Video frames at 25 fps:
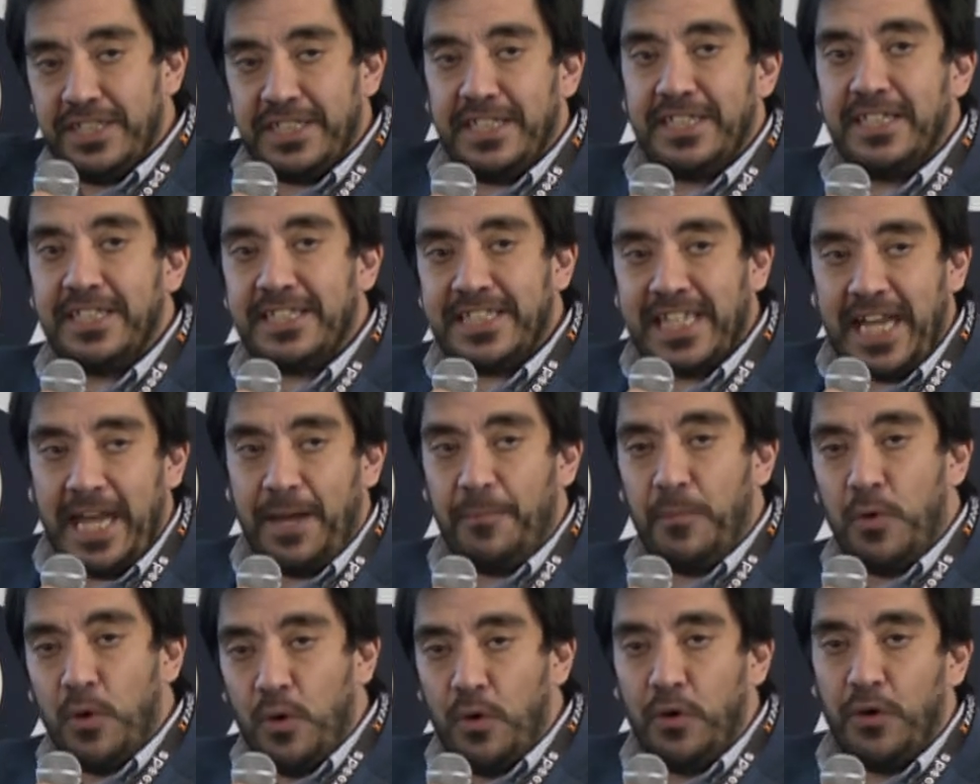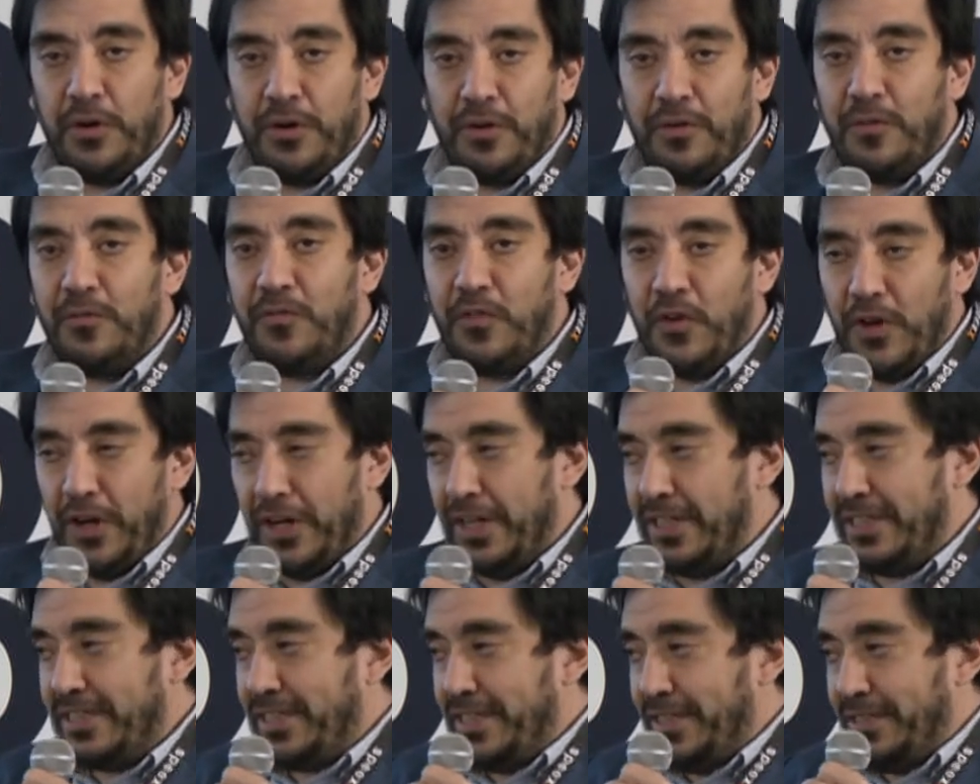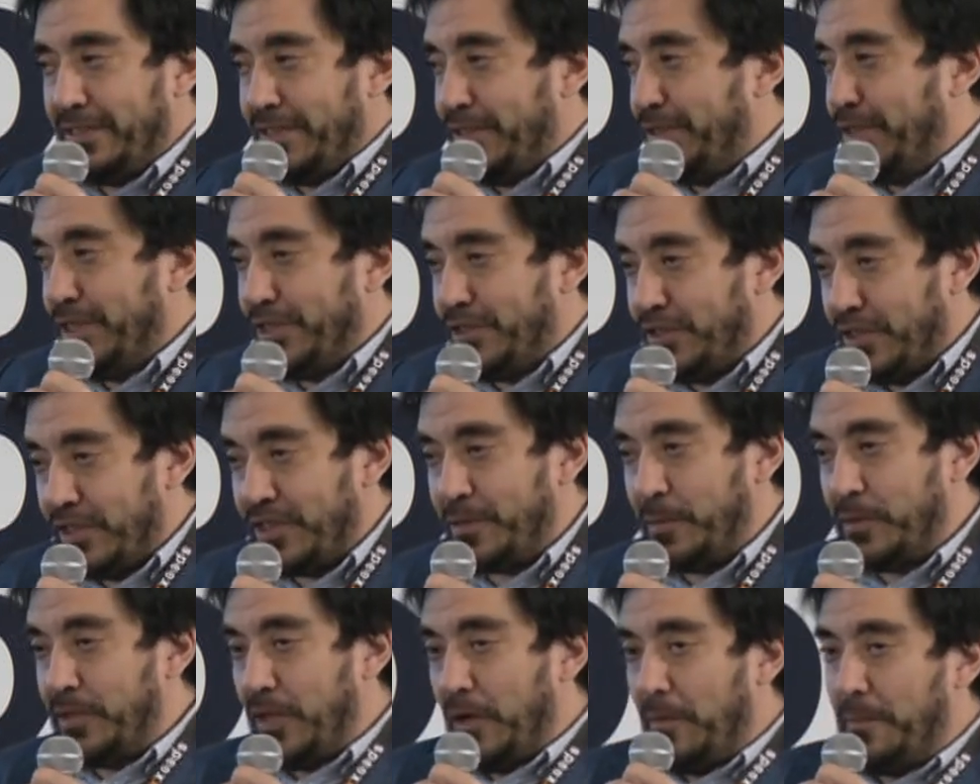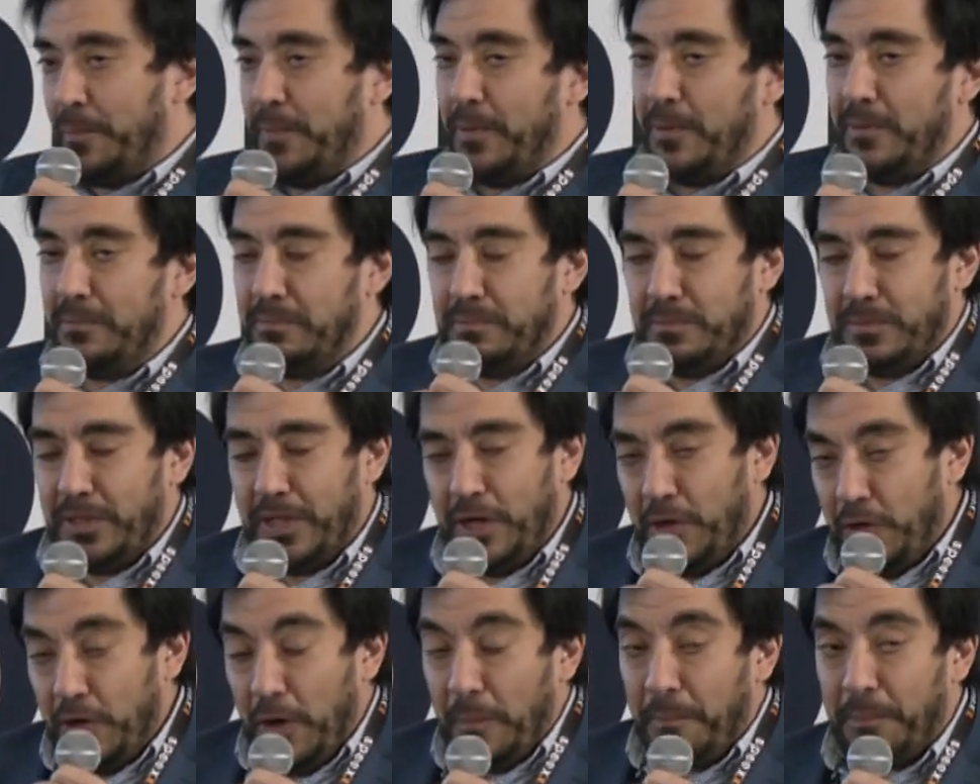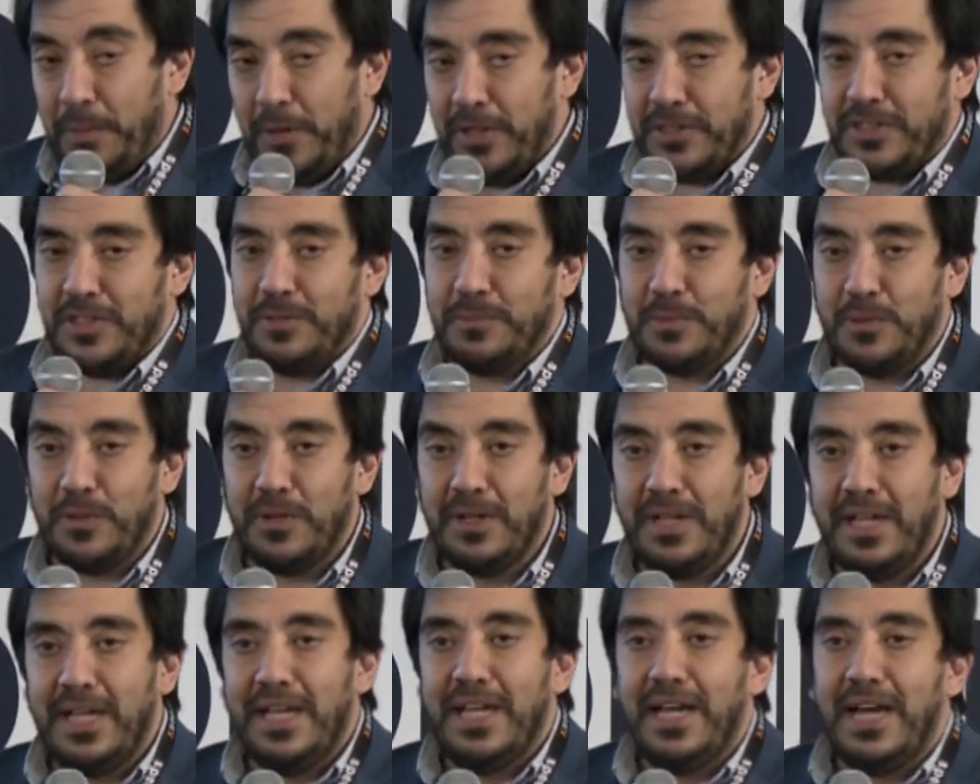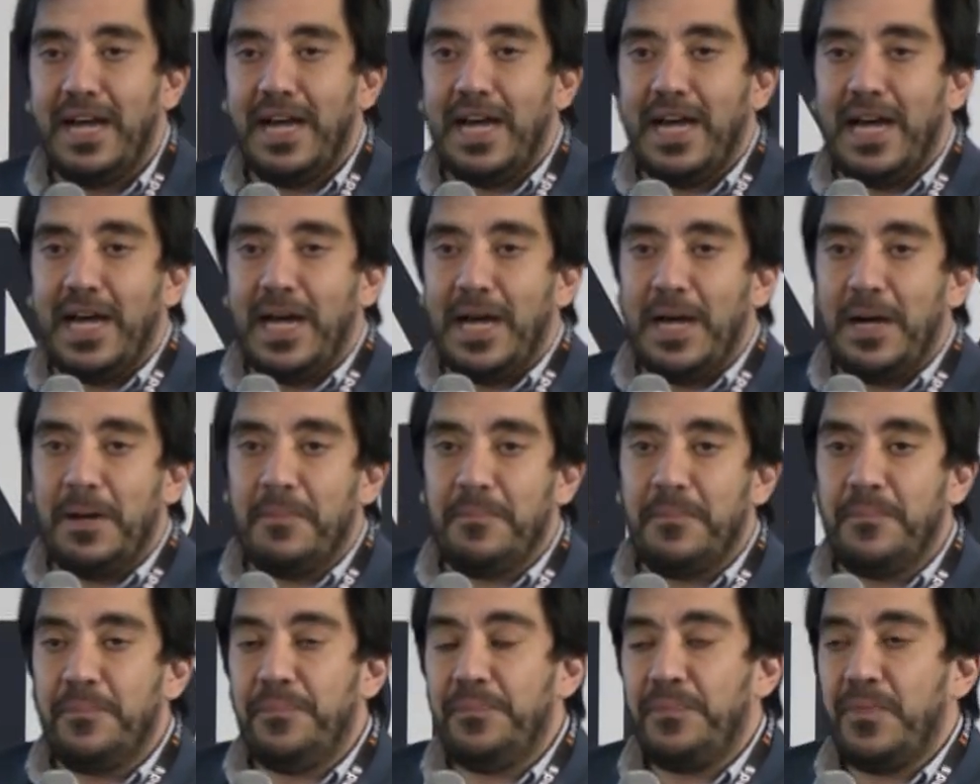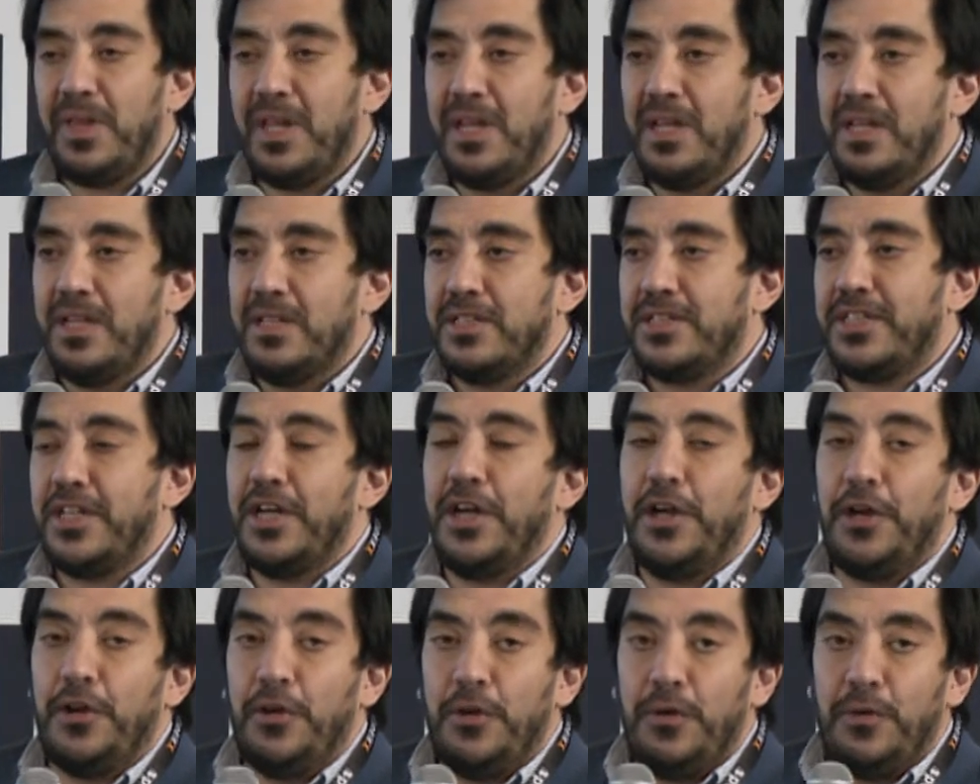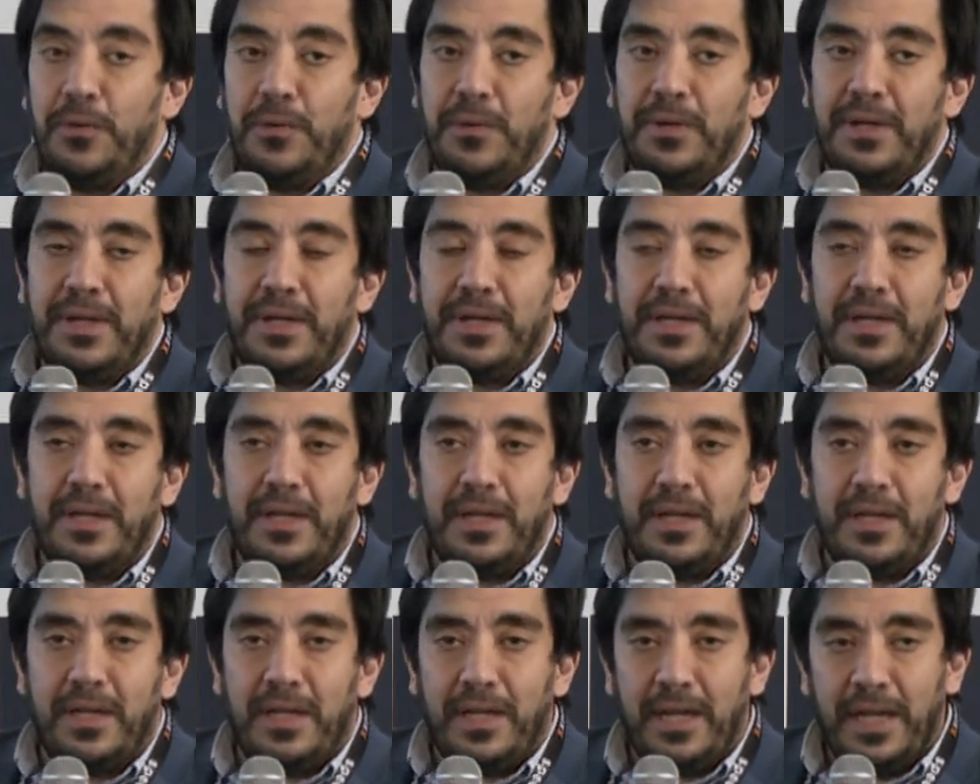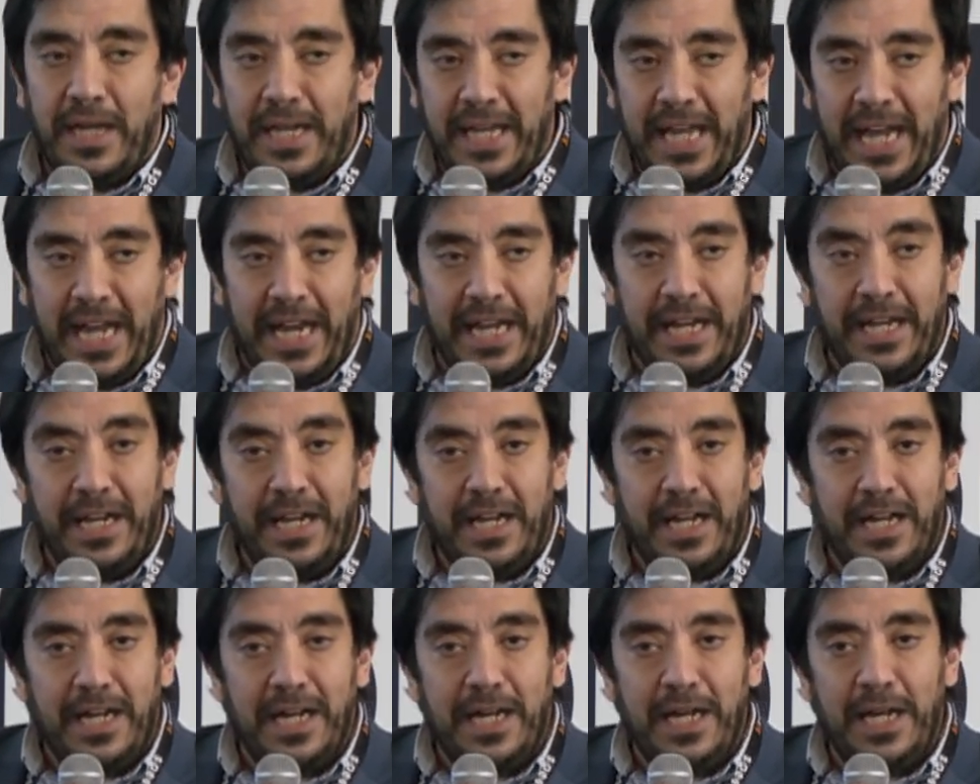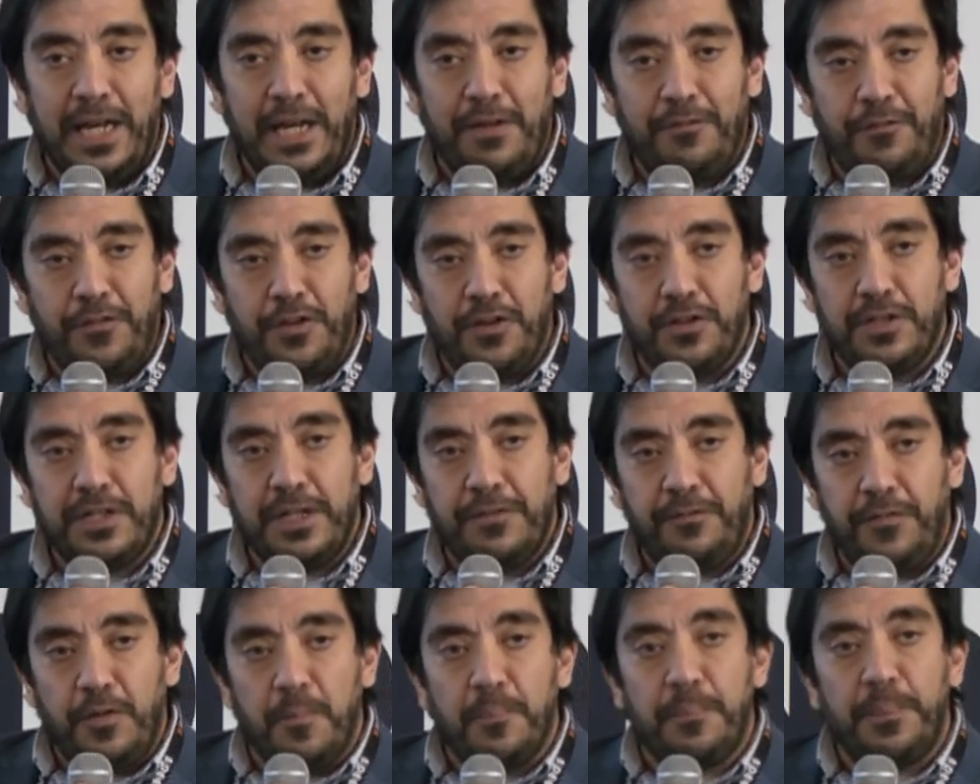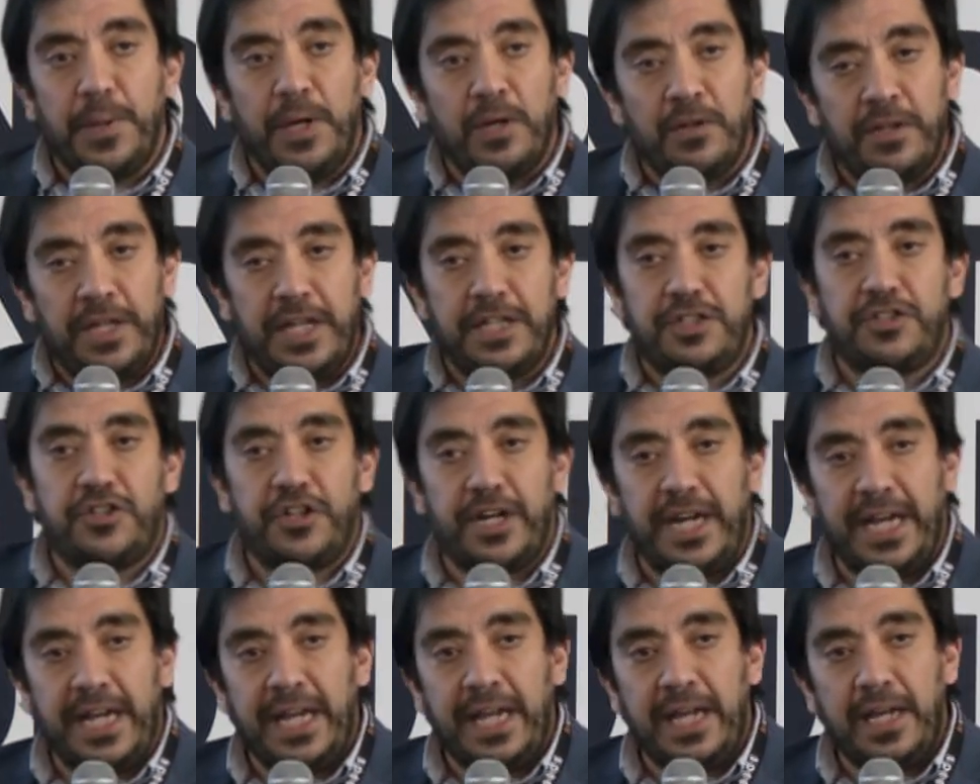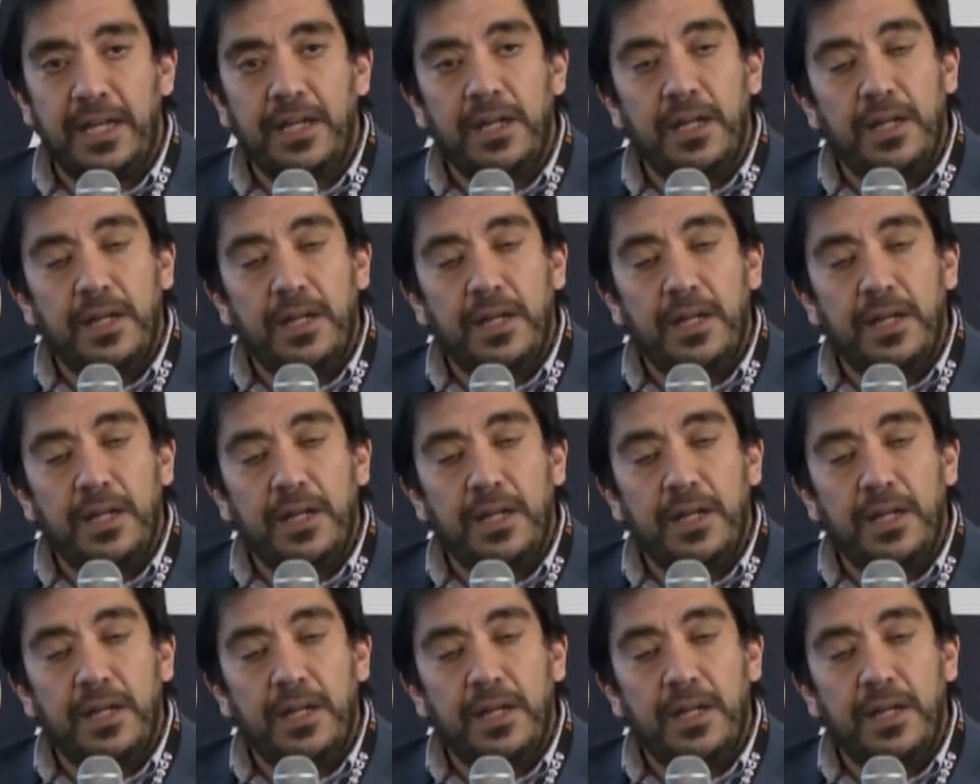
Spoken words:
and the same order of words. It's just not possible. So again, if you're building training,